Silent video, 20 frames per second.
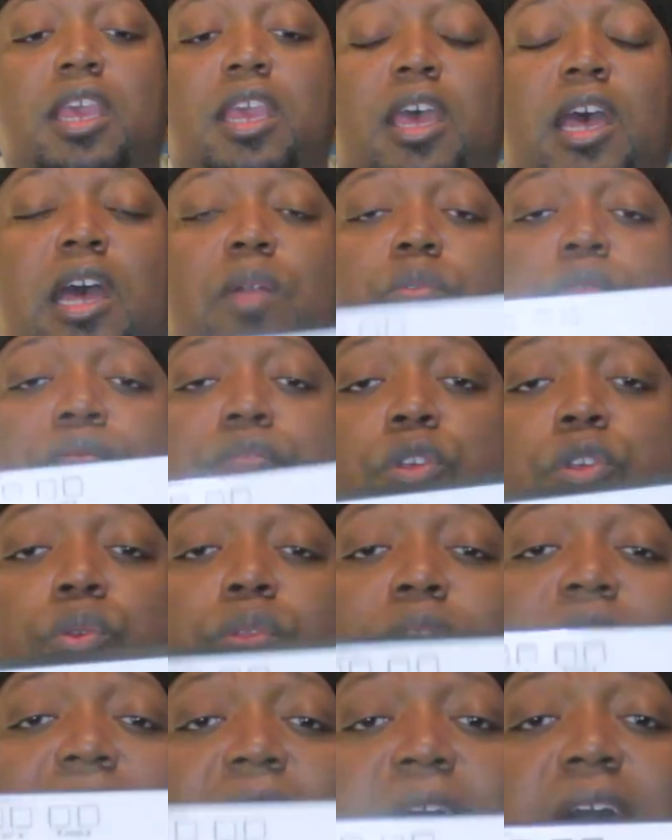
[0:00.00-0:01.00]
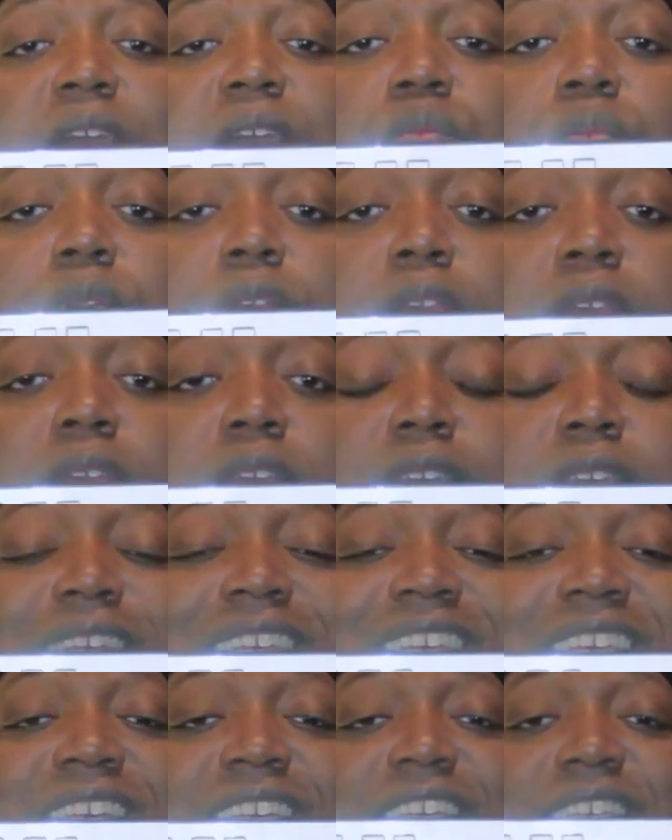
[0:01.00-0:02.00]
I reviewed the
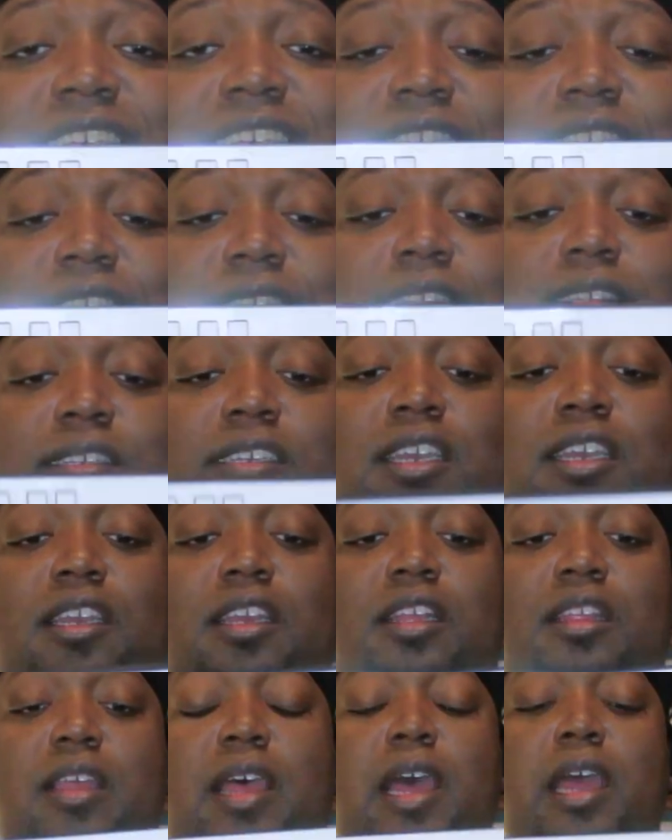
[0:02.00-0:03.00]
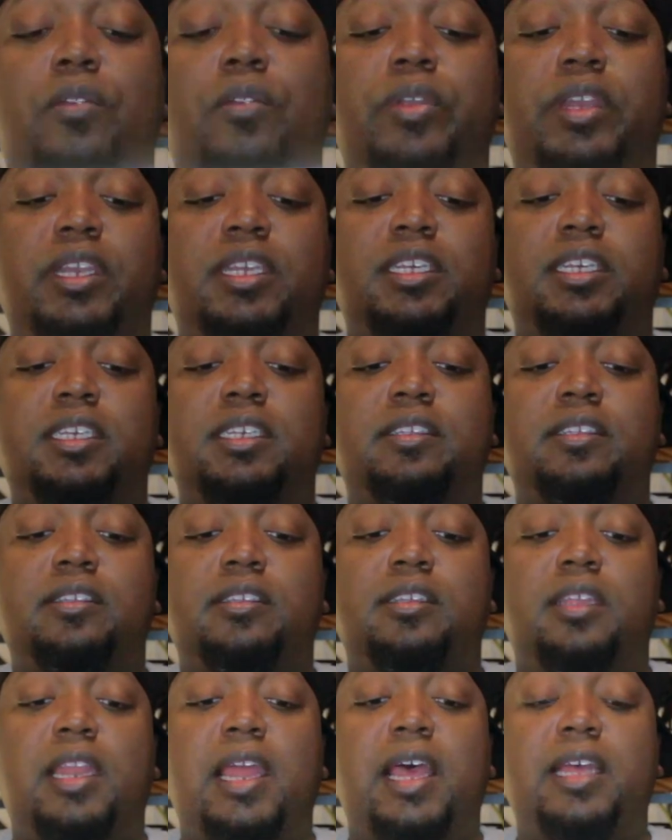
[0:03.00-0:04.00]
iRig Keys. The iRig Keys
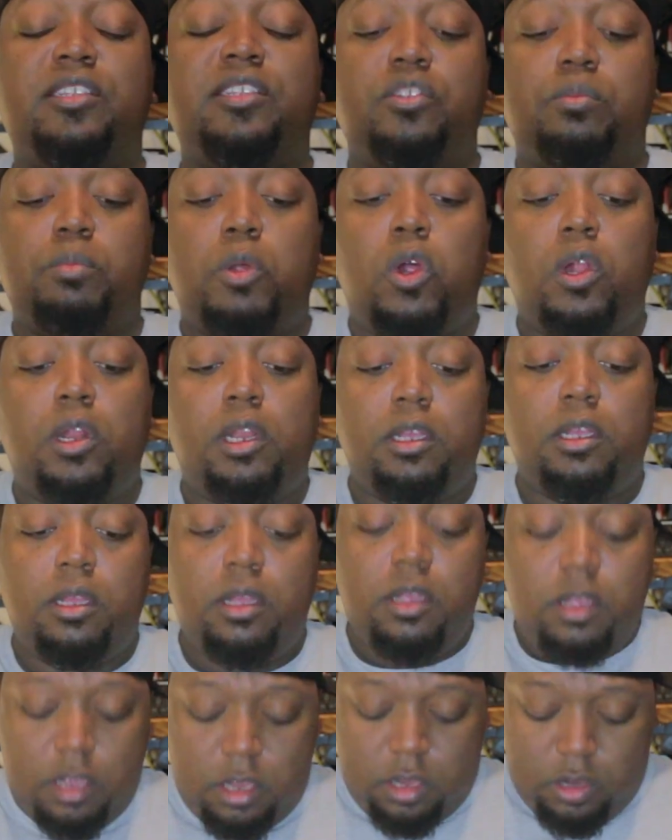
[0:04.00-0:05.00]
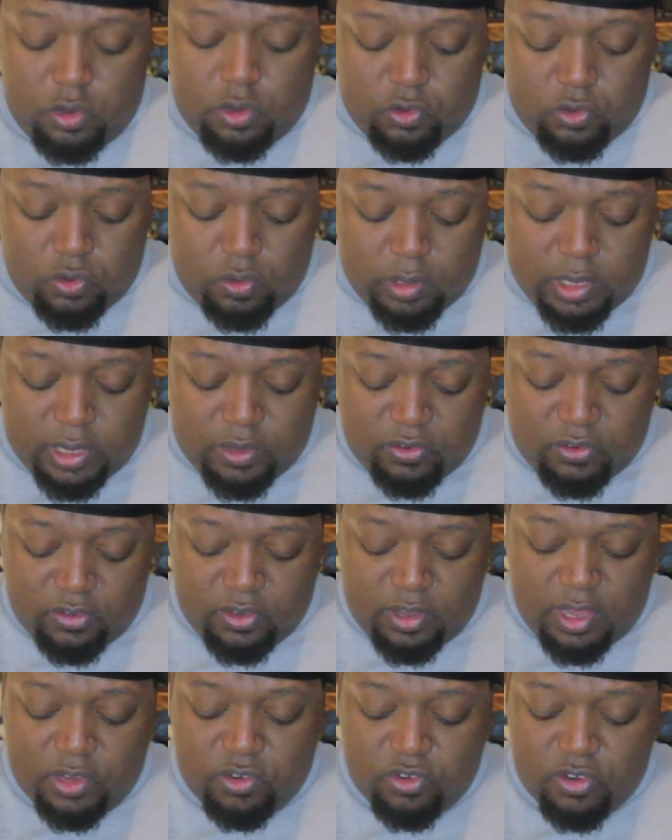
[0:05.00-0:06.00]
is a lot smaller, so let's
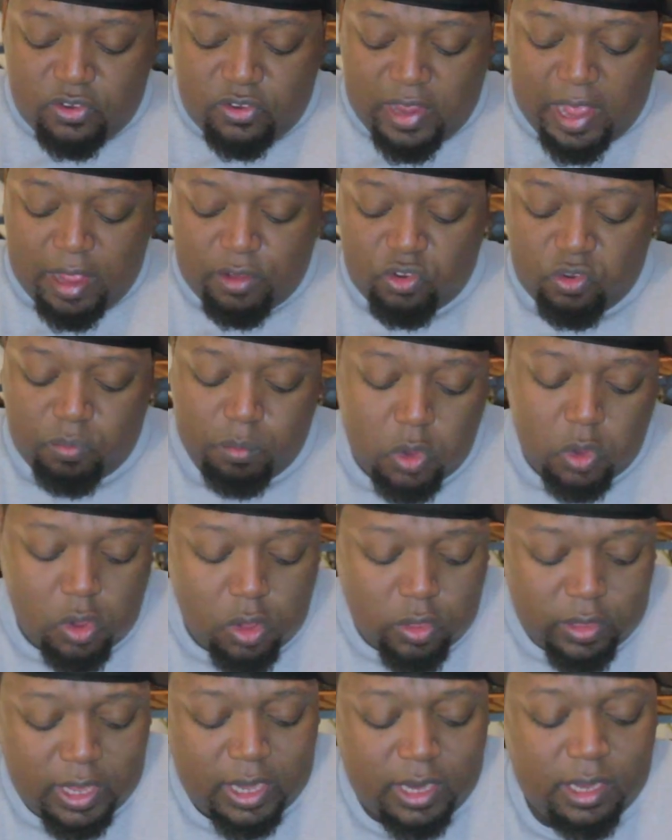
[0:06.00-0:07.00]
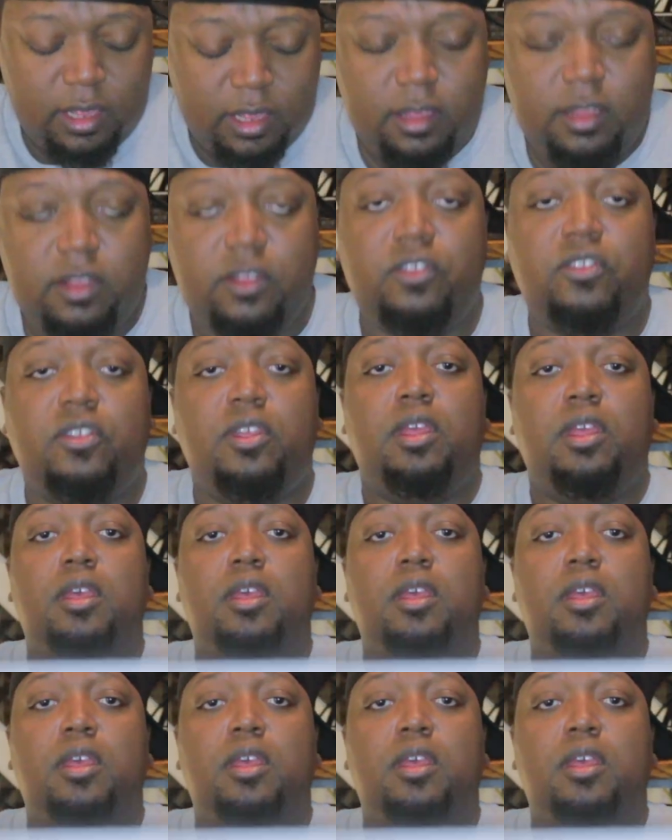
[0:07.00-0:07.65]
see just how small that is.